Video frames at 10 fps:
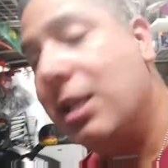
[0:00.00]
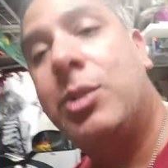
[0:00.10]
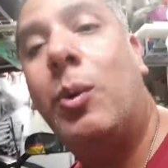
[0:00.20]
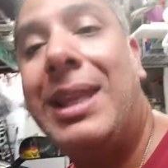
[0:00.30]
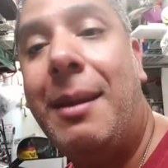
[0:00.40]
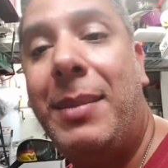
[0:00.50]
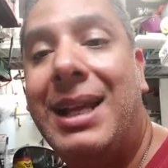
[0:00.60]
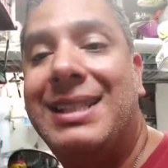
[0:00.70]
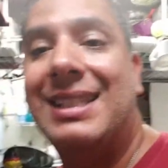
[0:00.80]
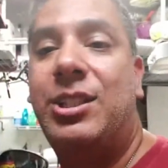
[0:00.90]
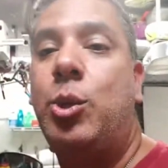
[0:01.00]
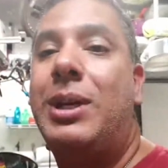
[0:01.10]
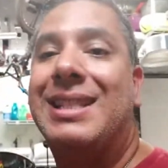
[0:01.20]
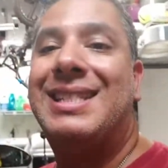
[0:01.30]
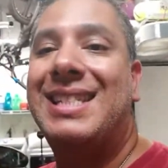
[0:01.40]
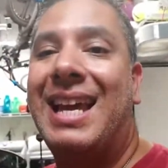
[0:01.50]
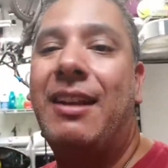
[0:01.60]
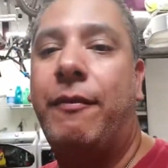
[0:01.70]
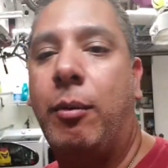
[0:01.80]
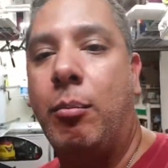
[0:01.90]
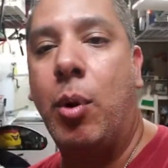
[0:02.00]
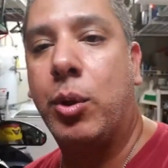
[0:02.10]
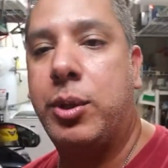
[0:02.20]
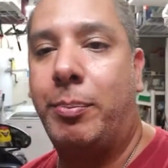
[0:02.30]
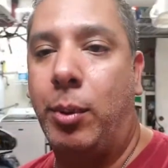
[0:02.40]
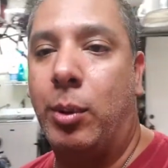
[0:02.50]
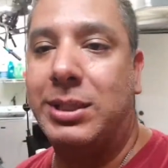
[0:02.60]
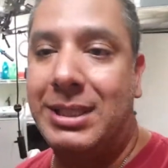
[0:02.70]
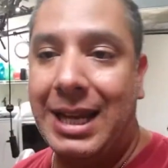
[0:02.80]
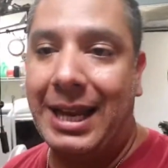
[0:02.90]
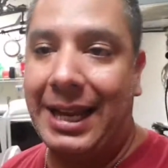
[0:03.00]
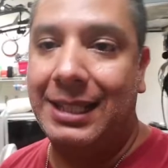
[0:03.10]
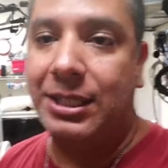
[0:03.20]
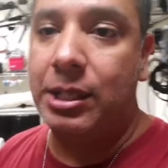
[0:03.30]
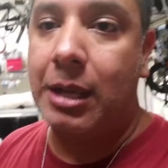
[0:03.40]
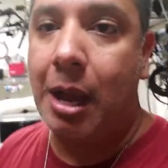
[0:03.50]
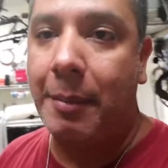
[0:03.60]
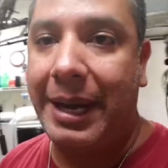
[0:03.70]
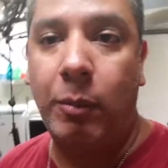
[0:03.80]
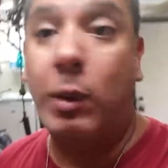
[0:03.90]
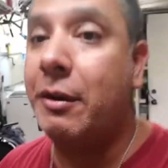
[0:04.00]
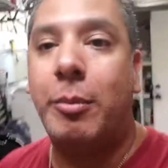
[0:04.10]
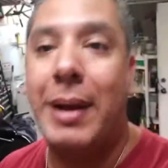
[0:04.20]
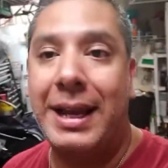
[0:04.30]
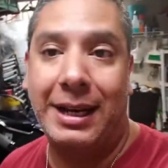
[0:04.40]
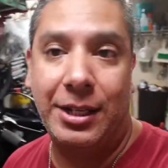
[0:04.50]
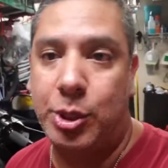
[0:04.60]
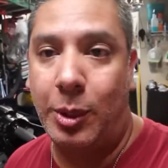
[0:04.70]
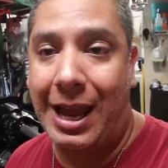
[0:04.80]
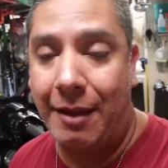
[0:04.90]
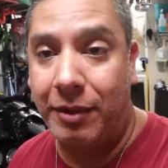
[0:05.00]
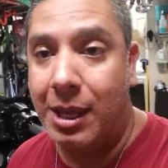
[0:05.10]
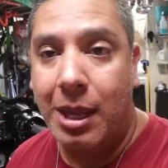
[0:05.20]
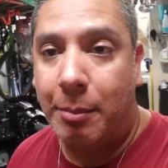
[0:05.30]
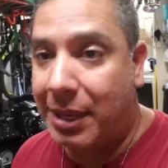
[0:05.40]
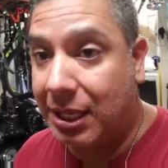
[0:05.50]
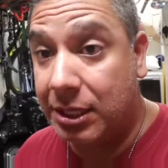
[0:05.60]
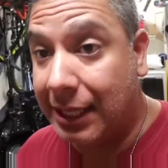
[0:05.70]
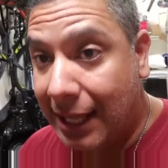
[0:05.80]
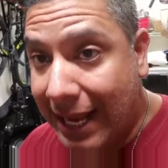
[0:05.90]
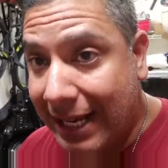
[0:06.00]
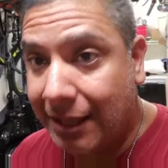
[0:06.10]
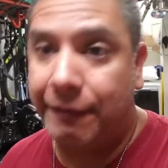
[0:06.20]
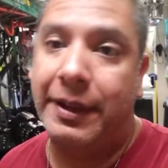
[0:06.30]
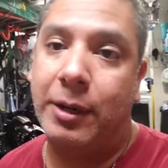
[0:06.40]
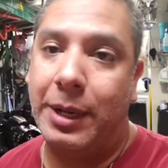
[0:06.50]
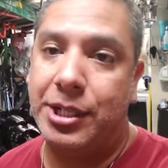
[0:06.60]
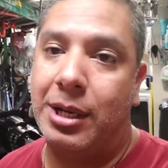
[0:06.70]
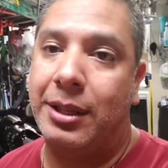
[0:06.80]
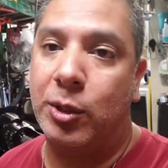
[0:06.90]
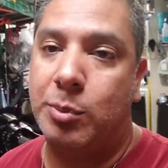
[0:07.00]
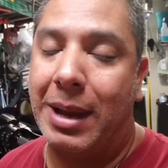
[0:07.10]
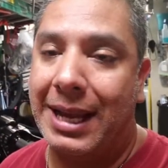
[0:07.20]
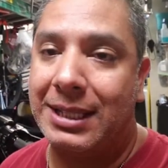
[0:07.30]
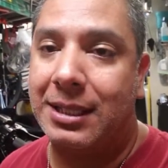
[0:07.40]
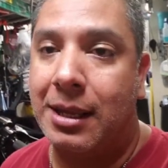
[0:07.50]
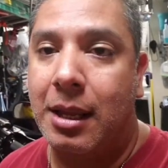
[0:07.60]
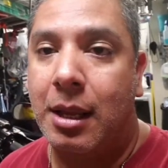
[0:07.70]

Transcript: So what that means is you can set it for multiple settings to accommodate whatever bike it is you have, because the lighting configuration on those bikes,